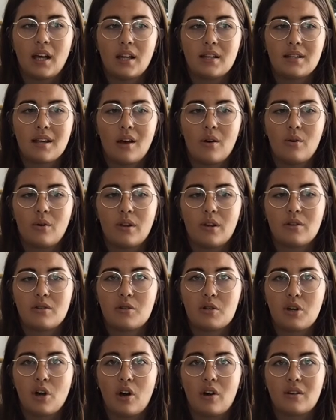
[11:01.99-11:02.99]
gets out all
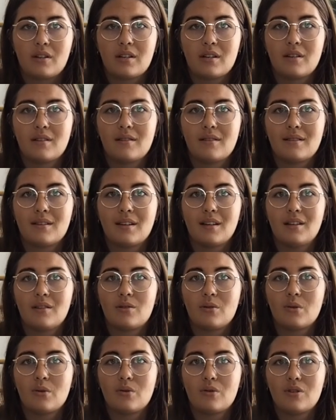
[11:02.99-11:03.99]
those toxins.
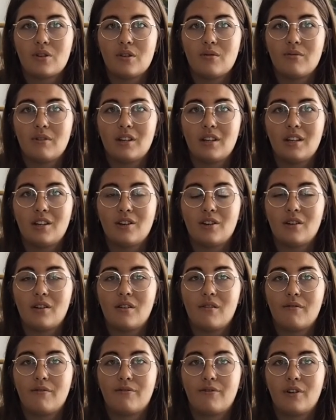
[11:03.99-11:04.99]
It's also really
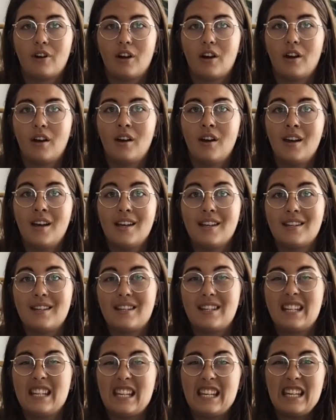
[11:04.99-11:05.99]
good for
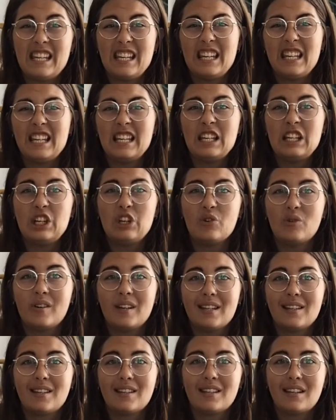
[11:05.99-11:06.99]
sticky,
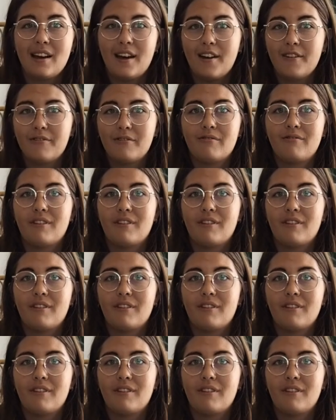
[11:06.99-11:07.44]
gooey stuff.